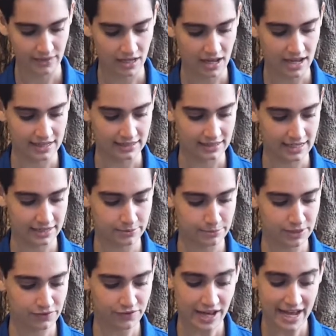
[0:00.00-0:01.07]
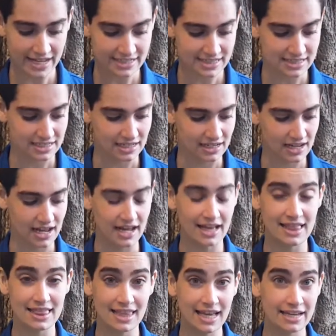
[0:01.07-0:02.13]
I like me fast. I
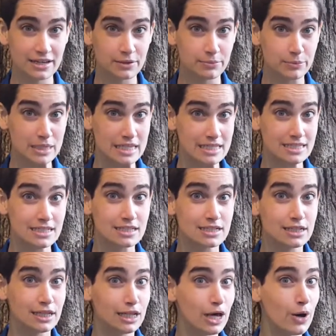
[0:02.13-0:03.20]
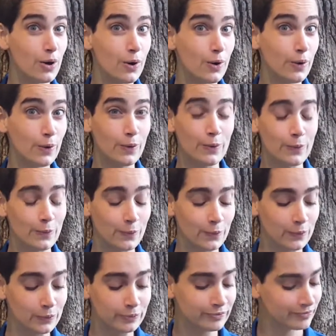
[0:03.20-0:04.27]
like me slow.
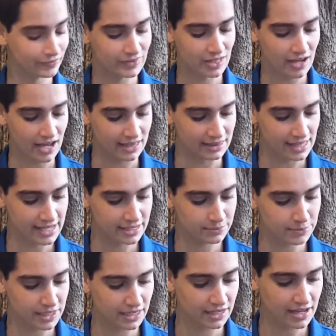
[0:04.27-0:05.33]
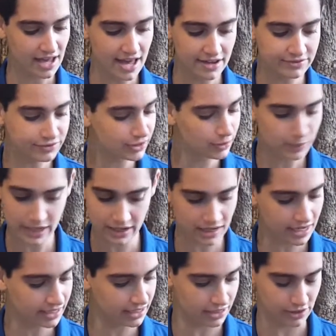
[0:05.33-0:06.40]
I like me everywhere
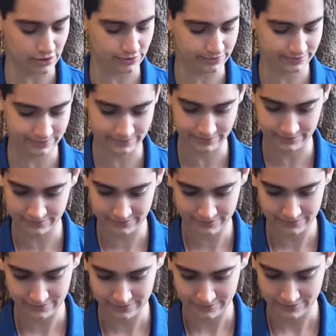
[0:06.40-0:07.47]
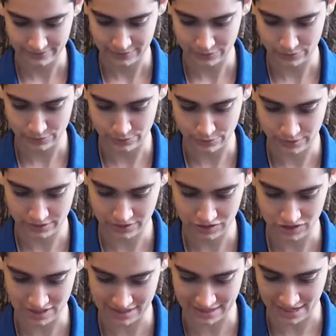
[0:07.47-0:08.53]
I go. Ooh,
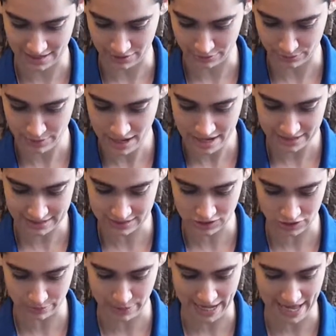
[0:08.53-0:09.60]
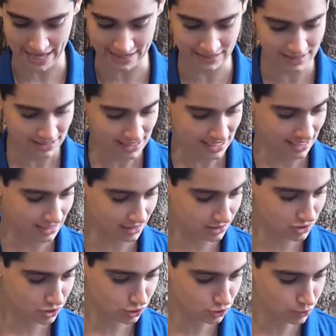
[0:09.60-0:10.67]
she's got a rocket ship hat and a
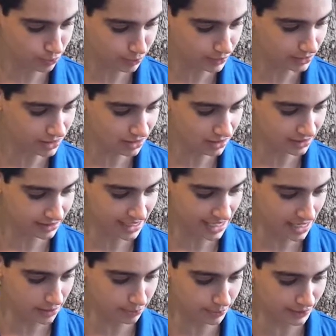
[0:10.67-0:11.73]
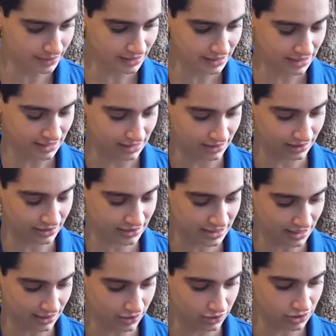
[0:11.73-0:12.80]
super long cape, and it looks
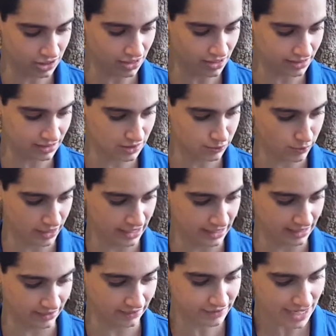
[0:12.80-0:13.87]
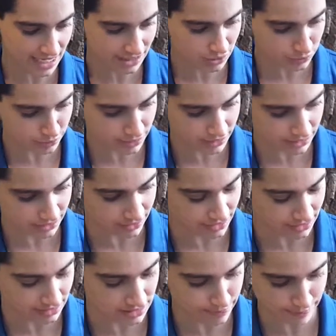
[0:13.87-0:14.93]
like her dog is wearing a vacuum cleaner
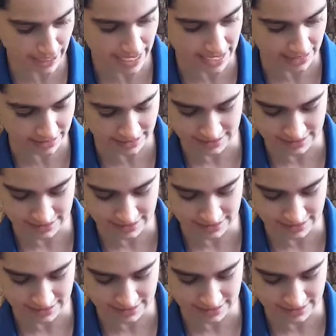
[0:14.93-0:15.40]
on its back.